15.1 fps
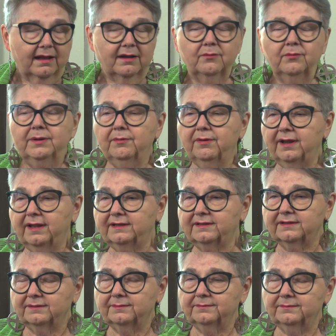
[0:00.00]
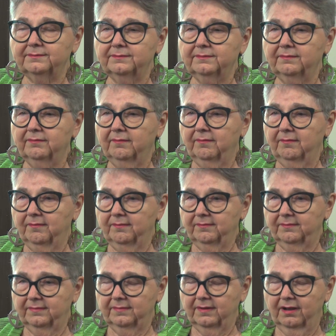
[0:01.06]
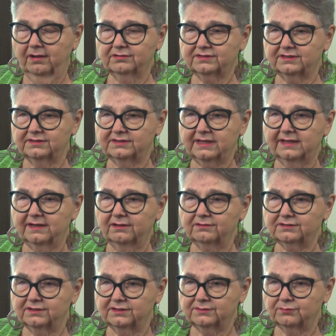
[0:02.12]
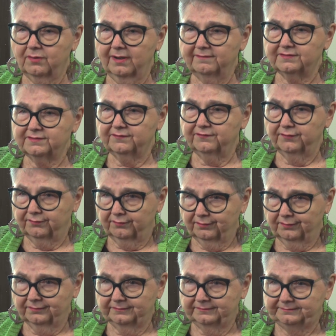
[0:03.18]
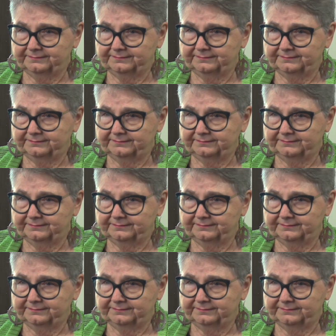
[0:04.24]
We were at Ed Austin's wife's funeral,